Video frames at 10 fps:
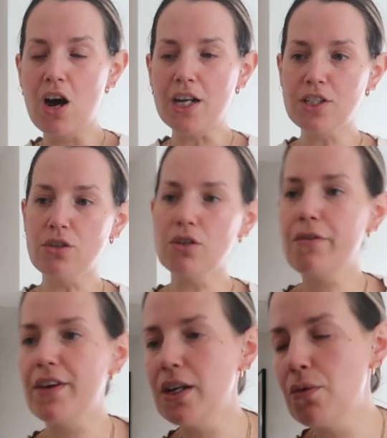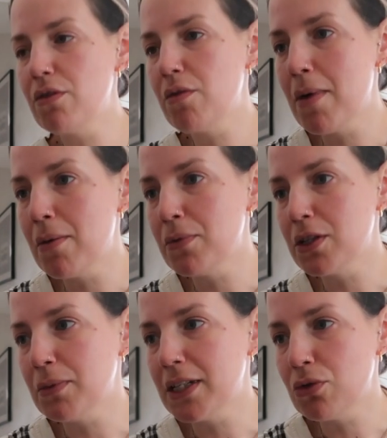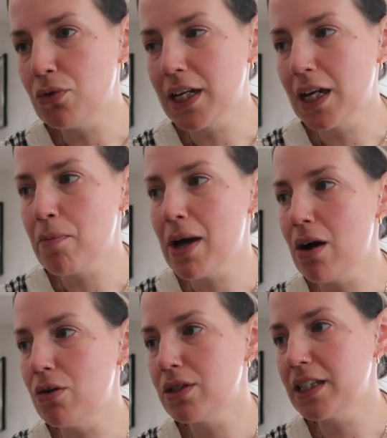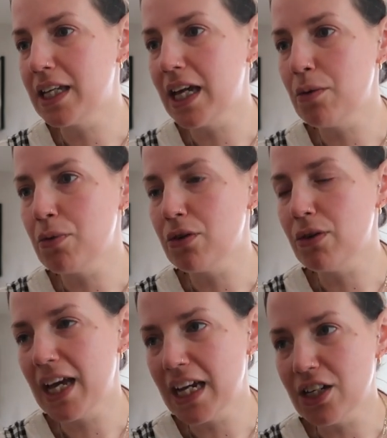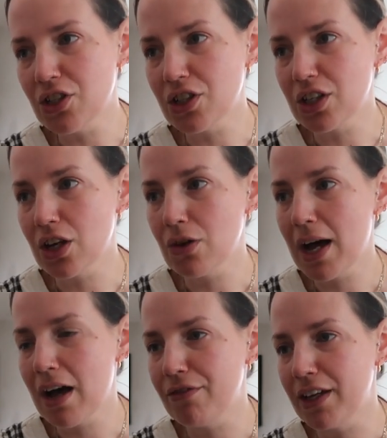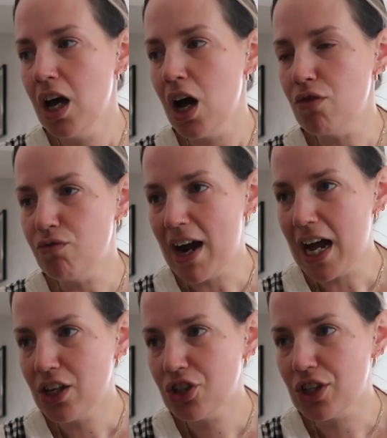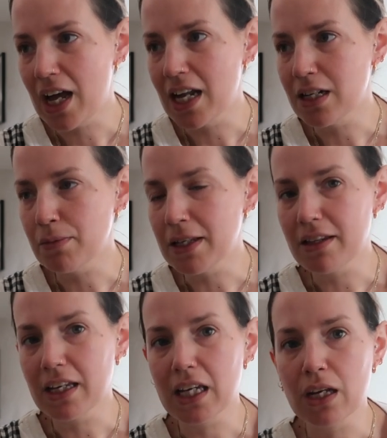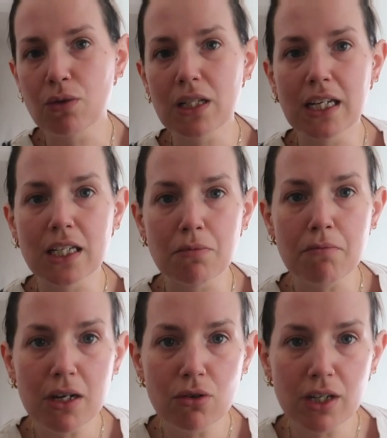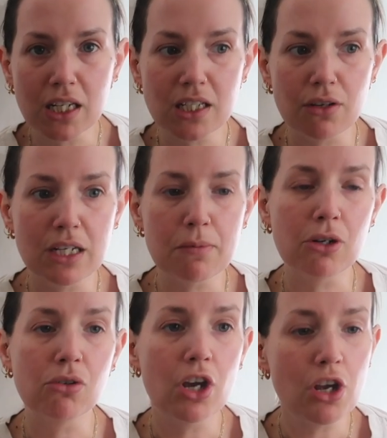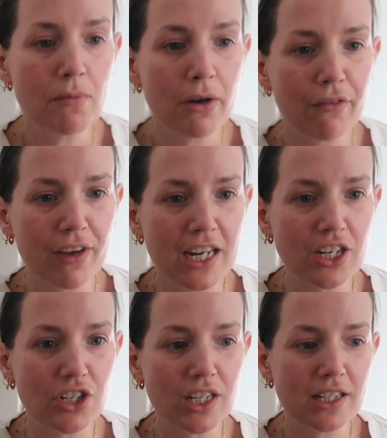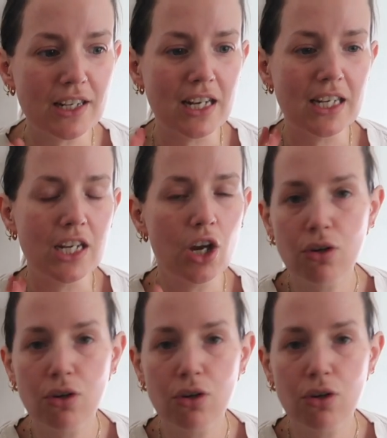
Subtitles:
I don't know if anyone remembers me talking about Gabriel ages ago having a rash and me thinking it was linked to milk, and so he's been on oat milk for ages and he